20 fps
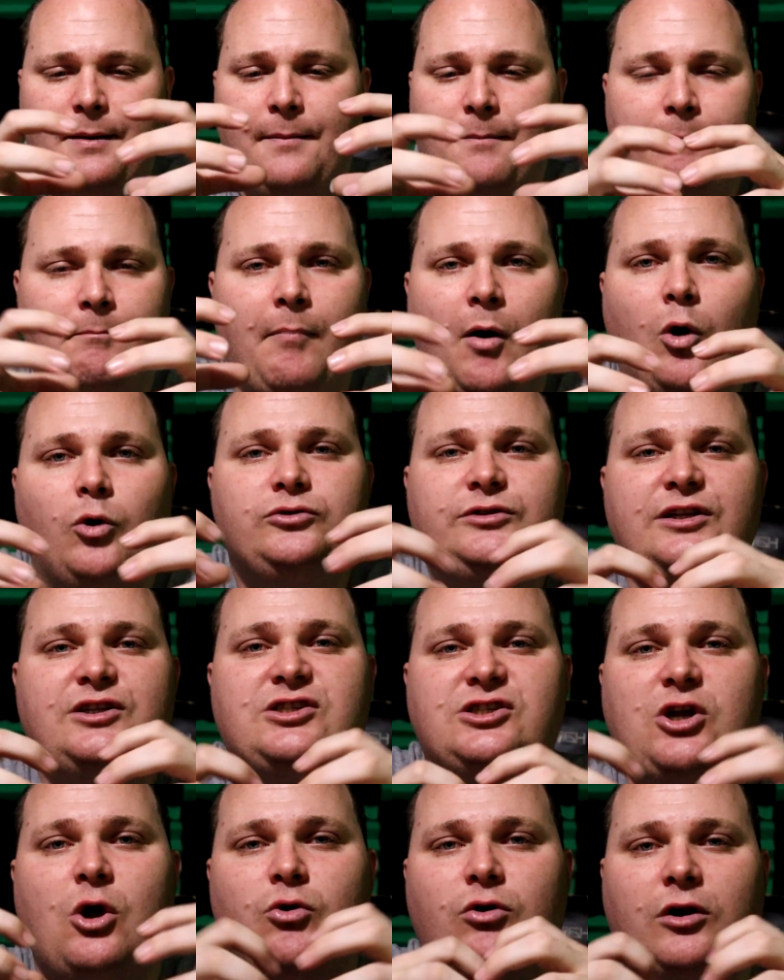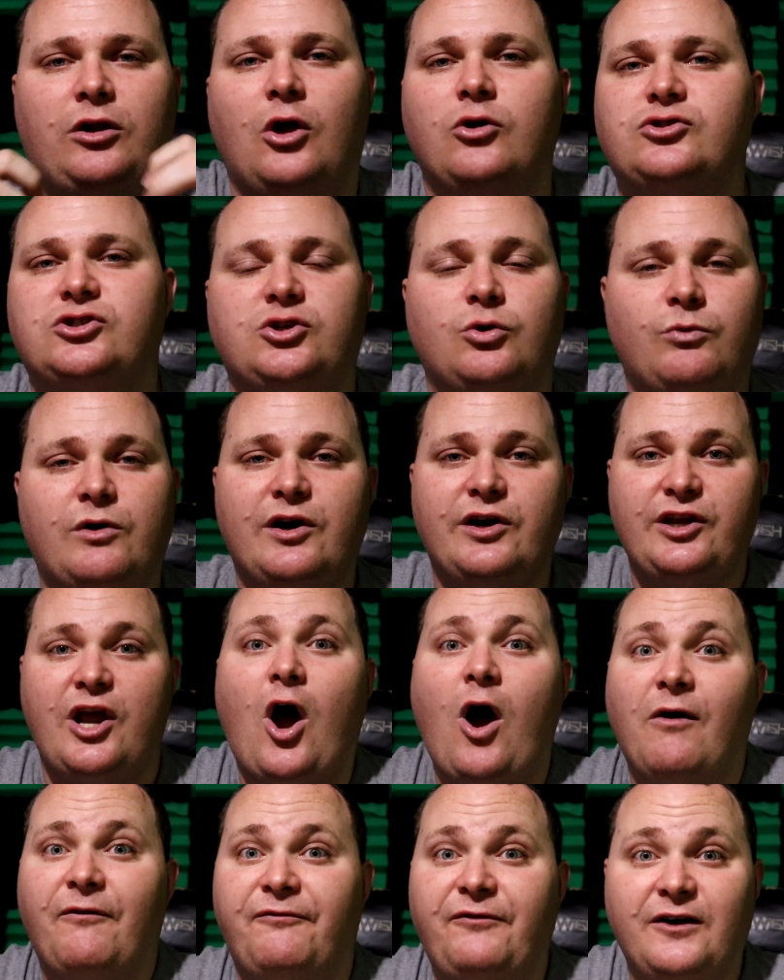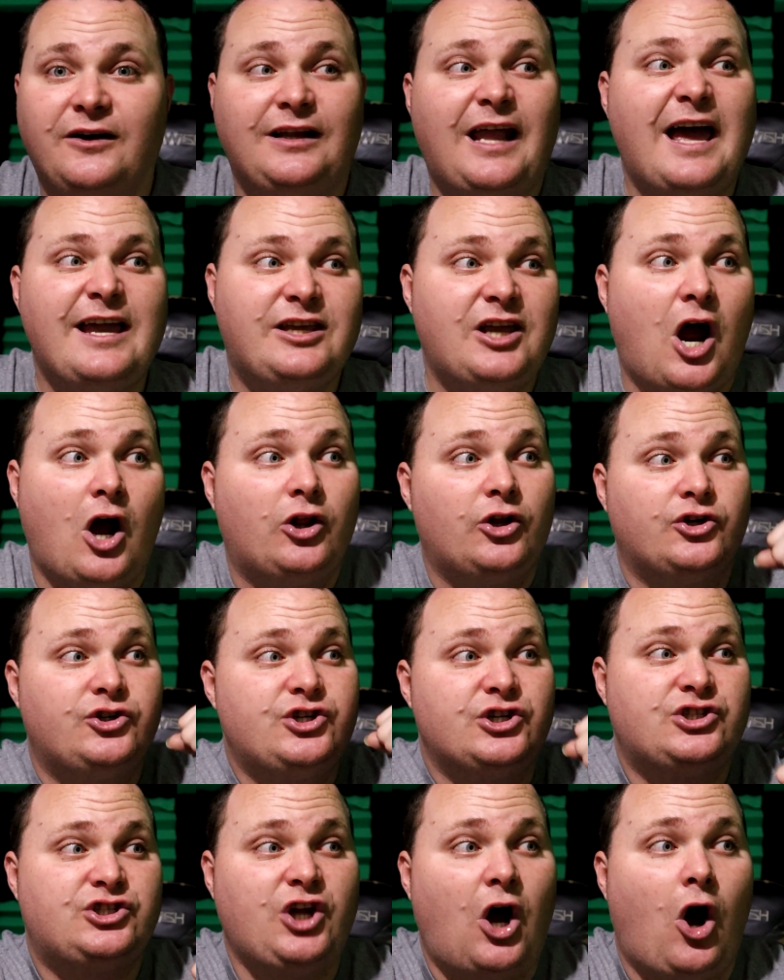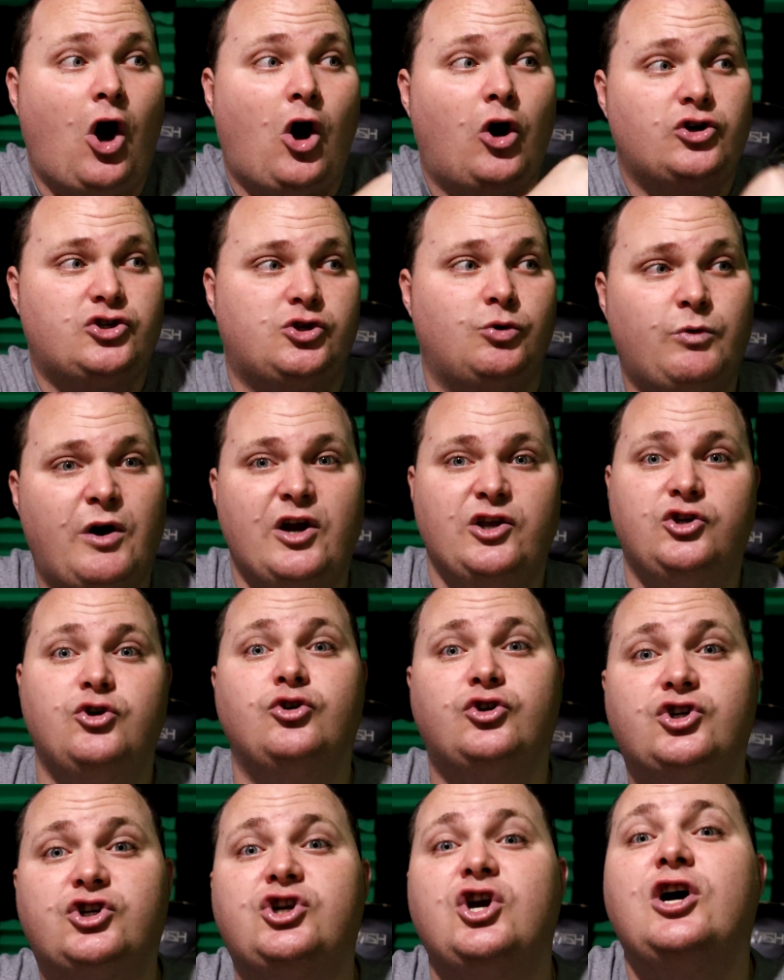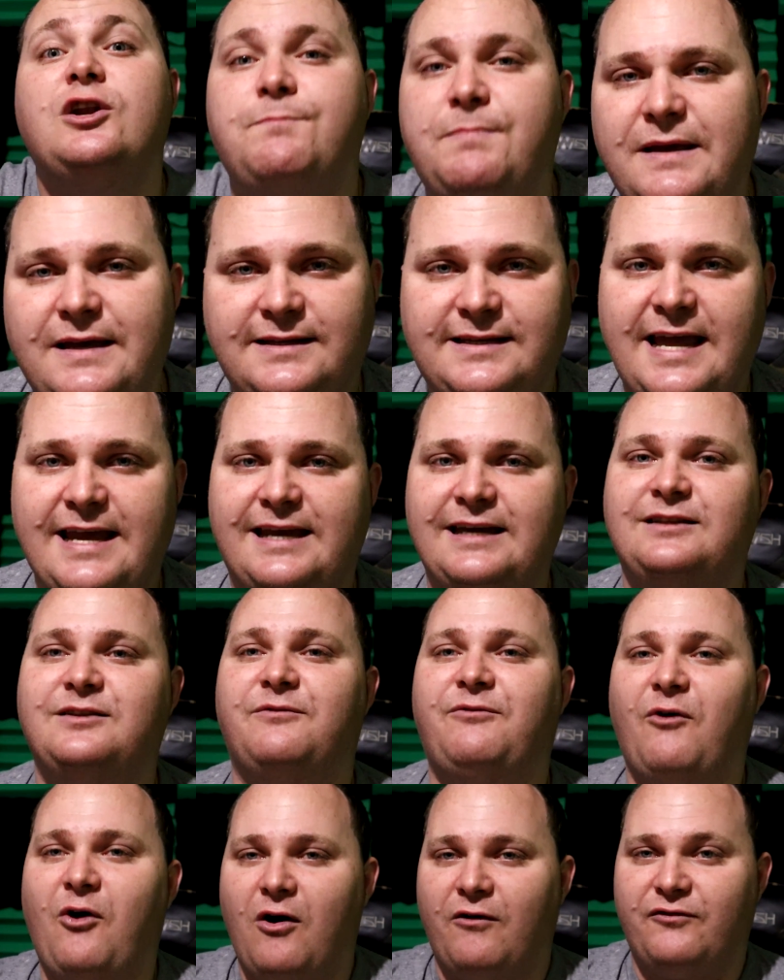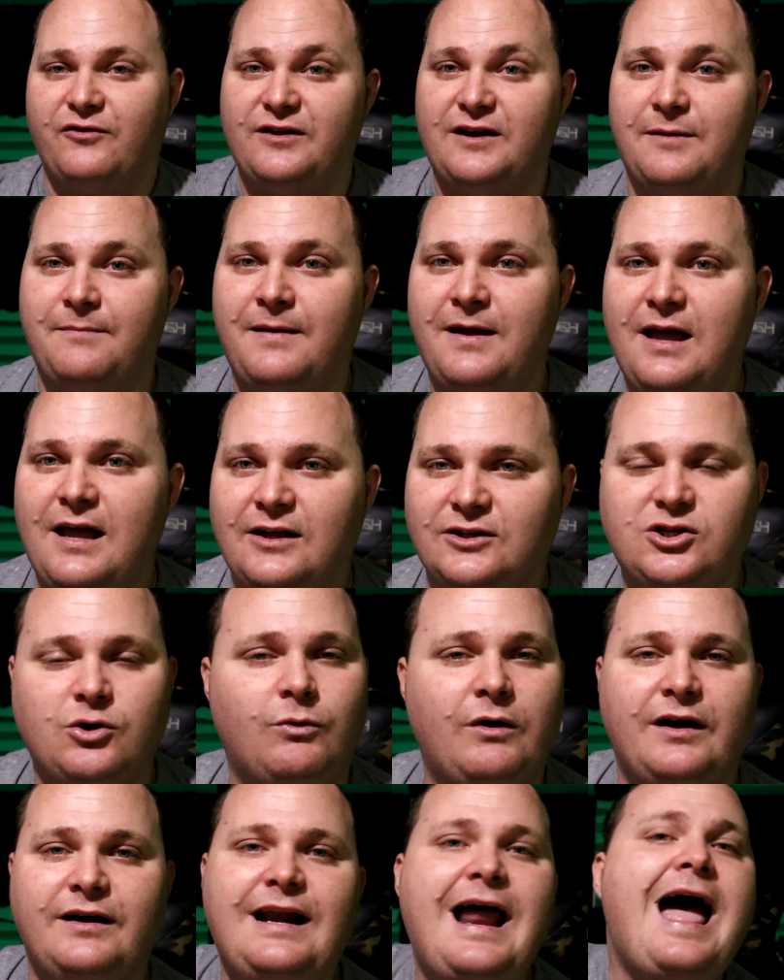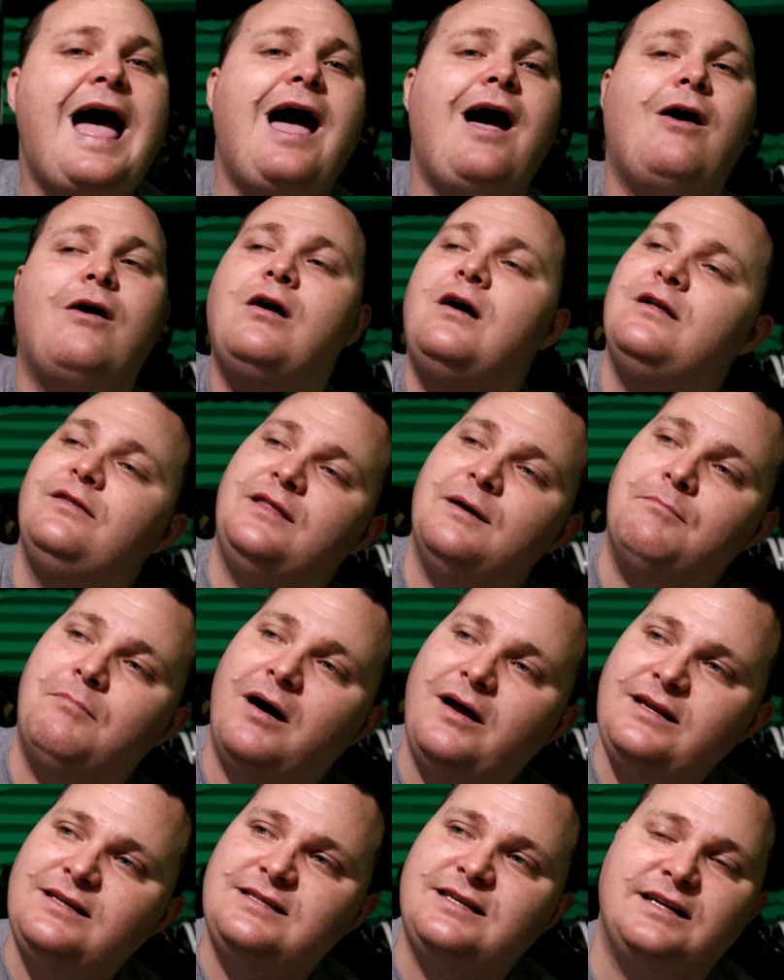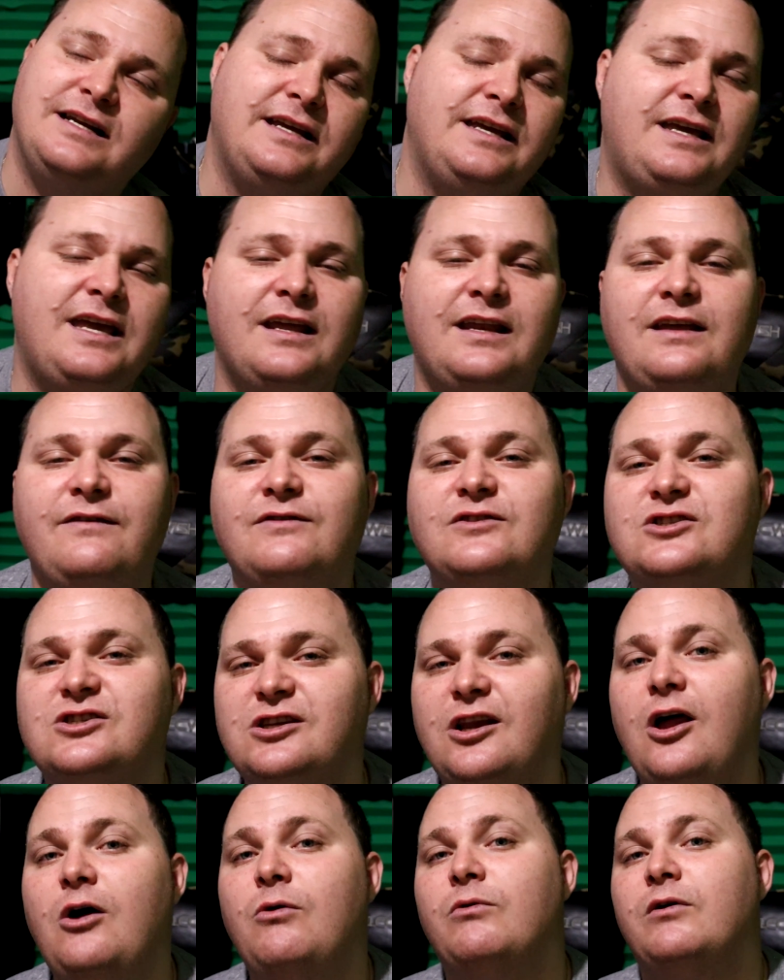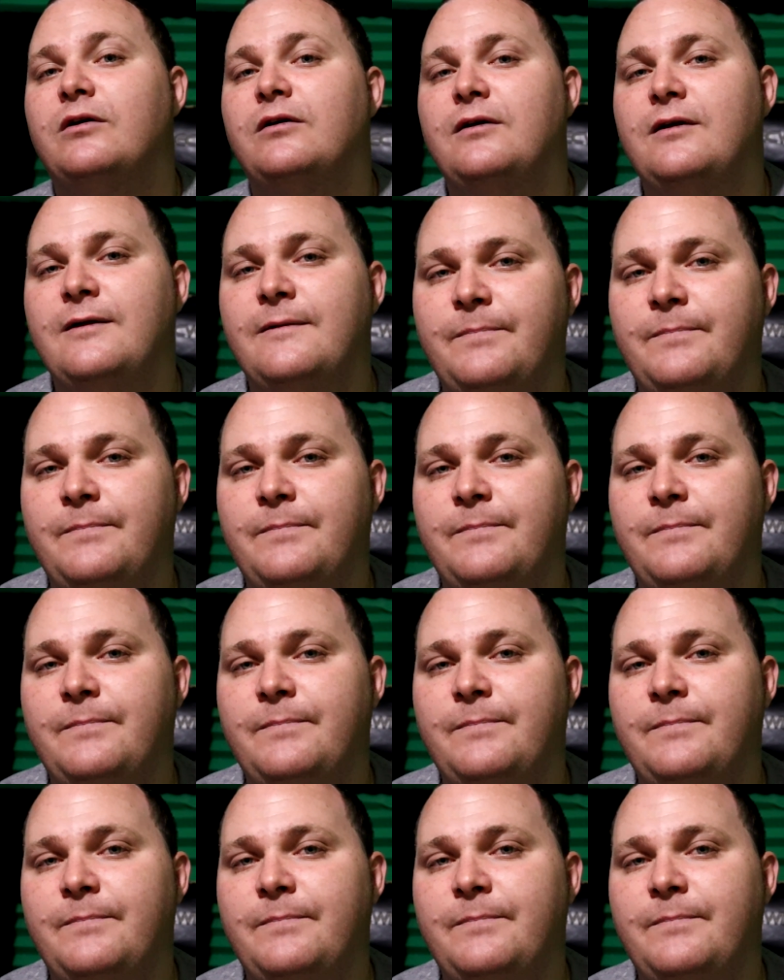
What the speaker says: molded so close to where y'all feel like y'all are just dogs to where you should be taking the fall for them, to where now the money's going to get even slower.